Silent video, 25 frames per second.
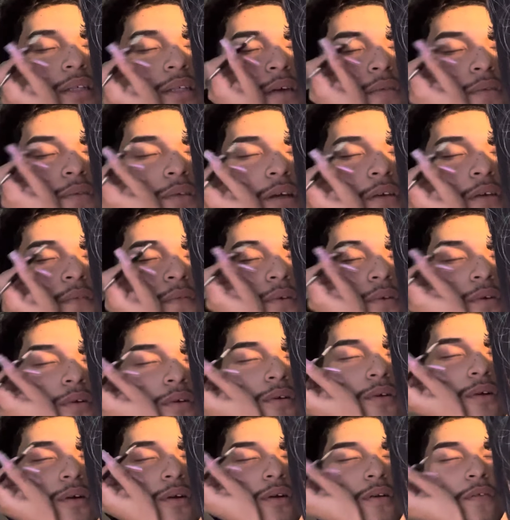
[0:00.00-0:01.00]
have time for
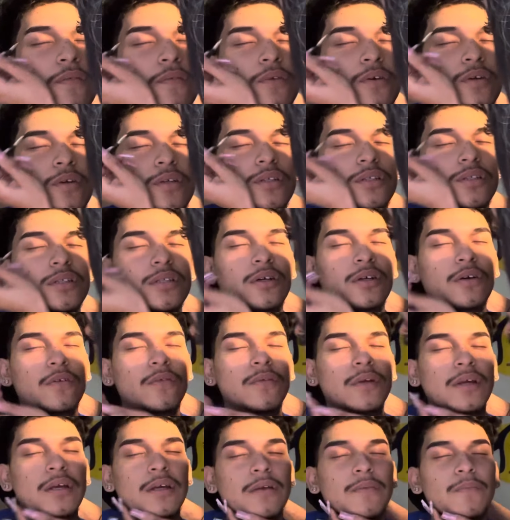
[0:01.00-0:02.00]
your for yourself,
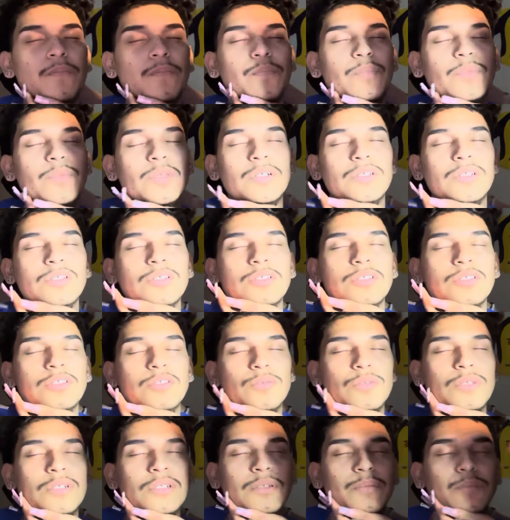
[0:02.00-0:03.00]
right? because you just
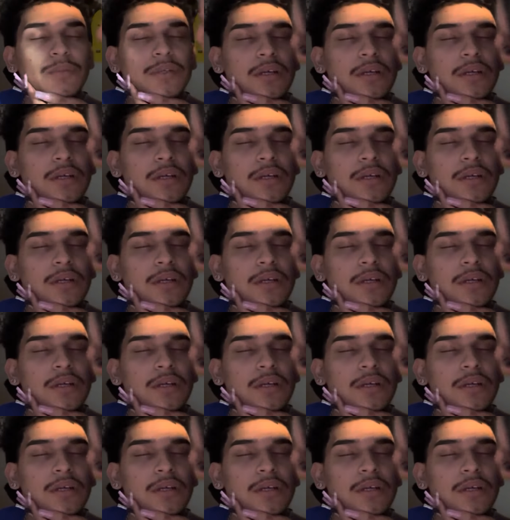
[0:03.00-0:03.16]
want to be